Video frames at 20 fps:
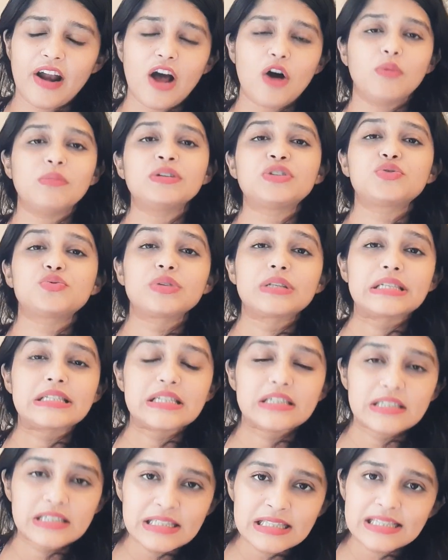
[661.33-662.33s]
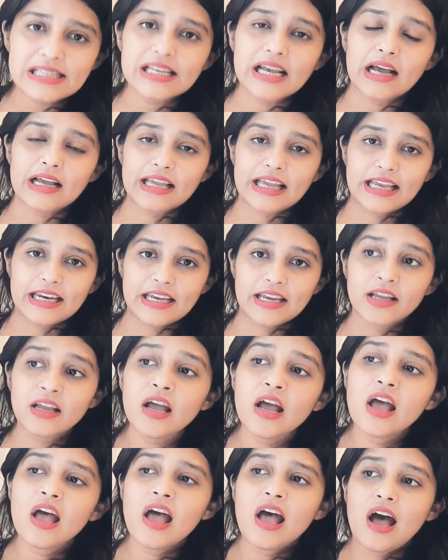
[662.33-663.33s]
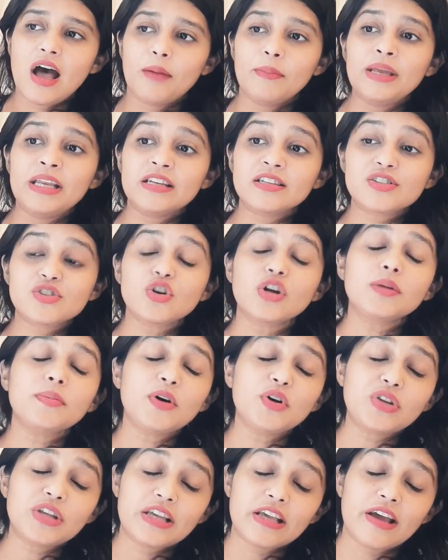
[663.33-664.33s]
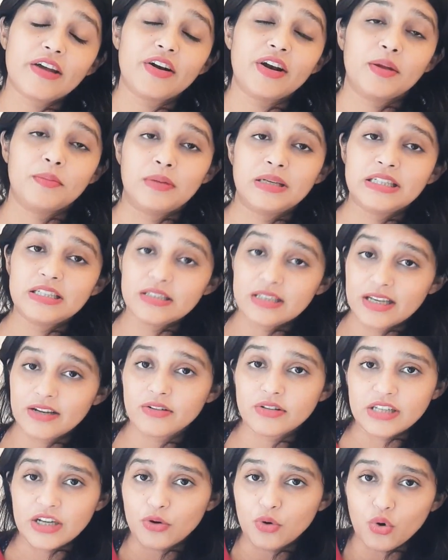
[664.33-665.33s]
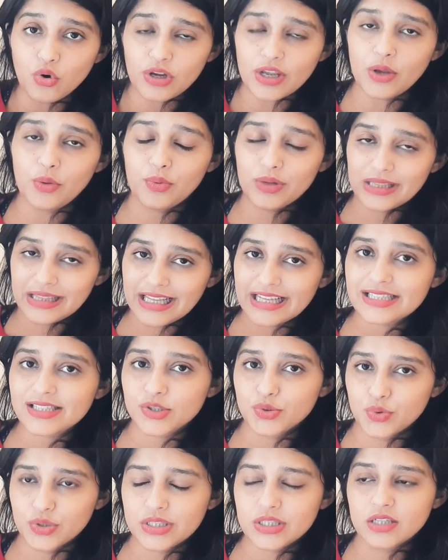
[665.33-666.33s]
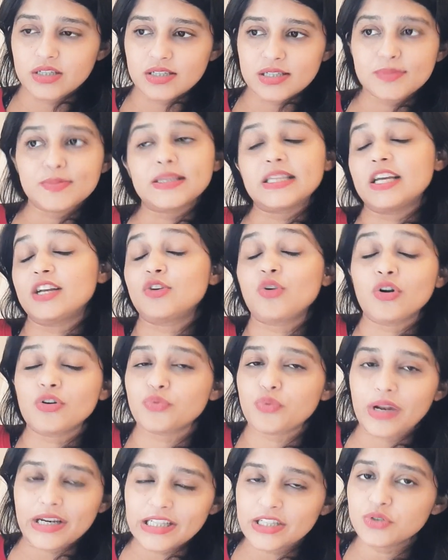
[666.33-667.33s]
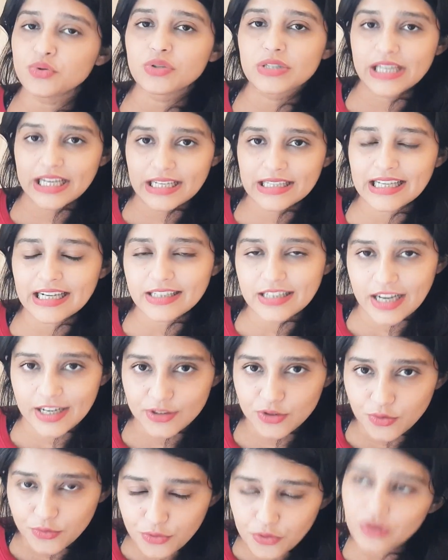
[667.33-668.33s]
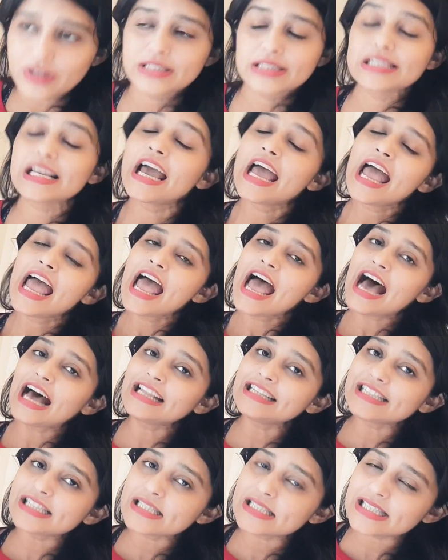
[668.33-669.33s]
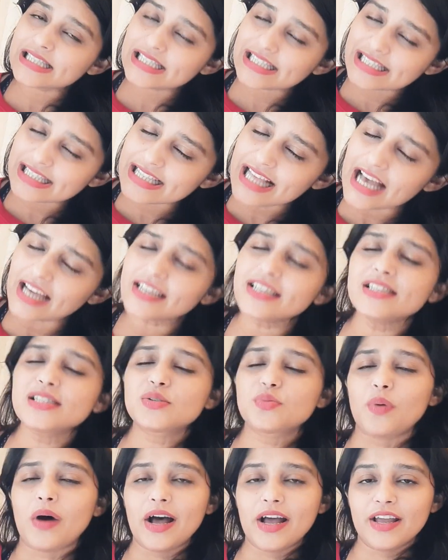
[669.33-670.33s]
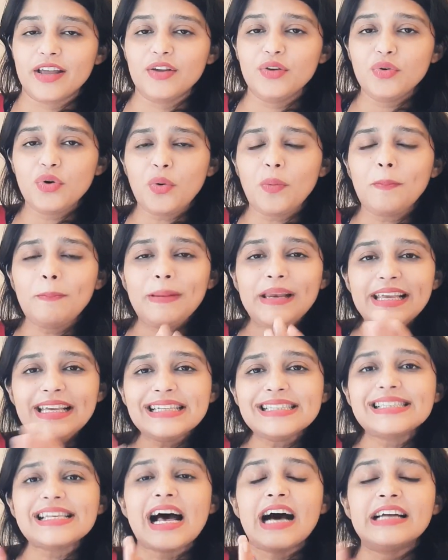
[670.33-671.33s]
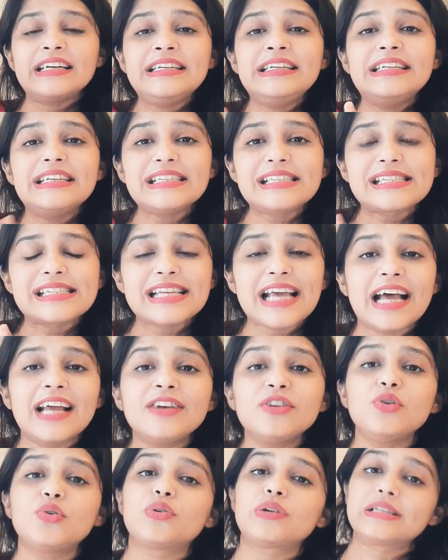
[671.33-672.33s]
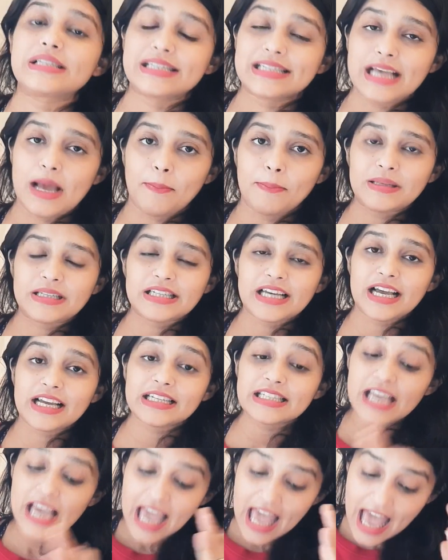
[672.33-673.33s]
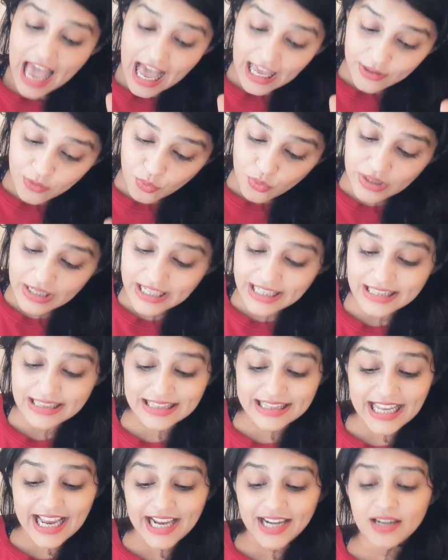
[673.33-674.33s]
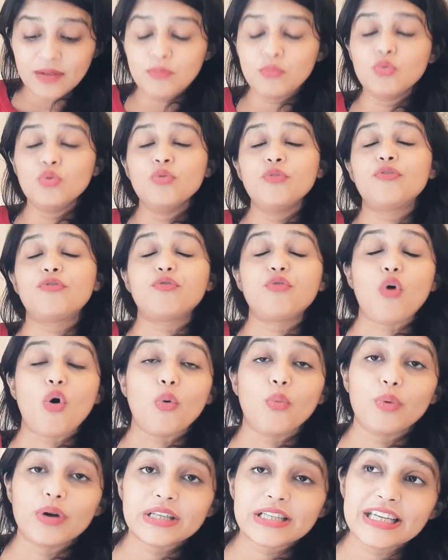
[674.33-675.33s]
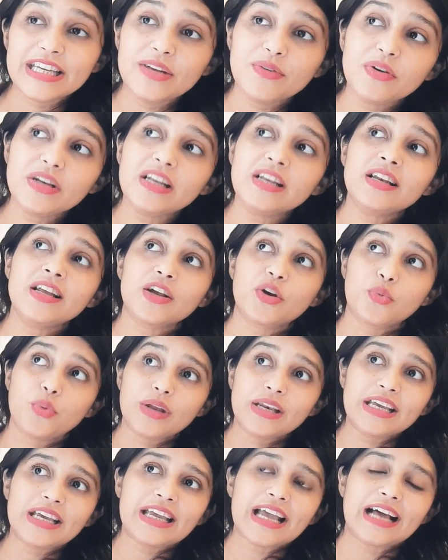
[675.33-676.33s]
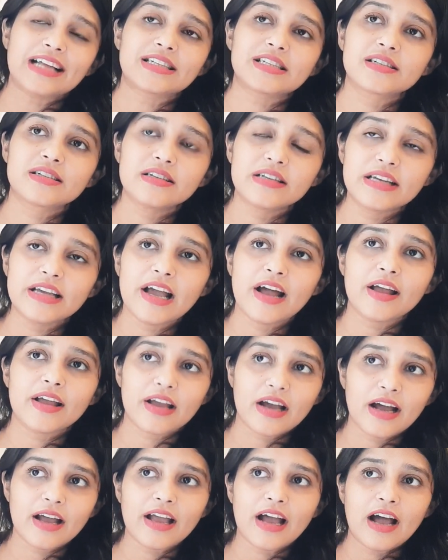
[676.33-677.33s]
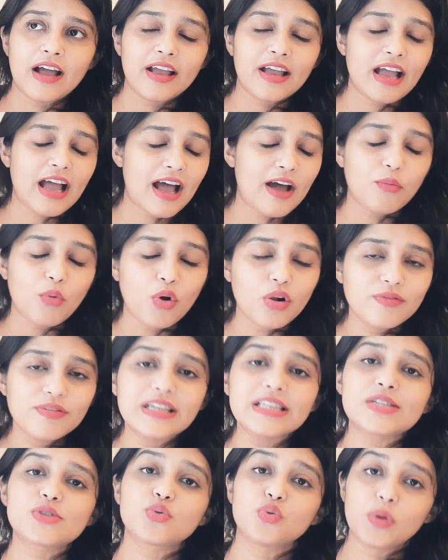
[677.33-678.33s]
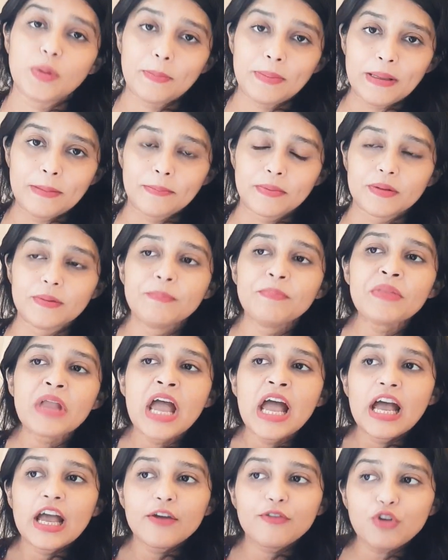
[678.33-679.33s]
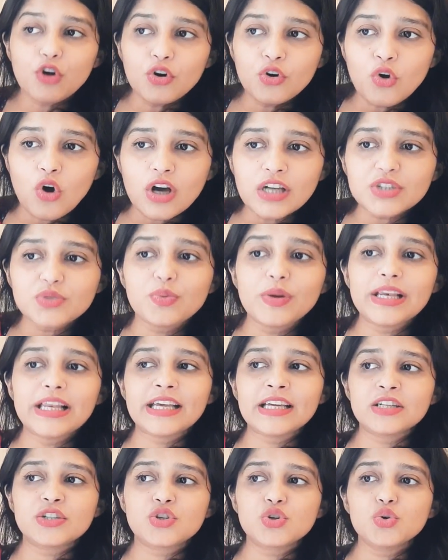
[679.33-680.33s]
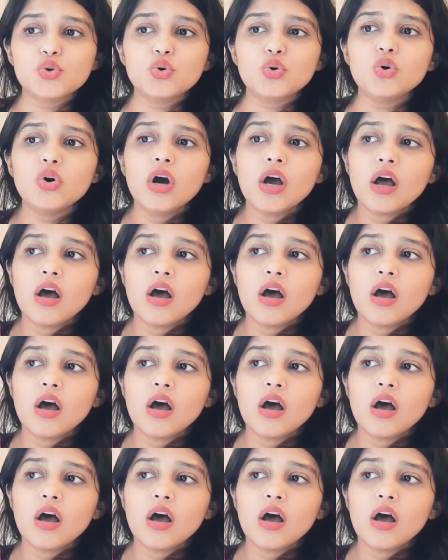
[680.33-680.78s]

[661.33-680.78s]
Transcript: how much returns they are getting. I mean, it's not about caring, but they're okay with lesser returns, but they're not ready to take that kind of risk. And that is why, please understand your risk appetite and only then move forward. Even in equity category, I have always told people, if you're not willing to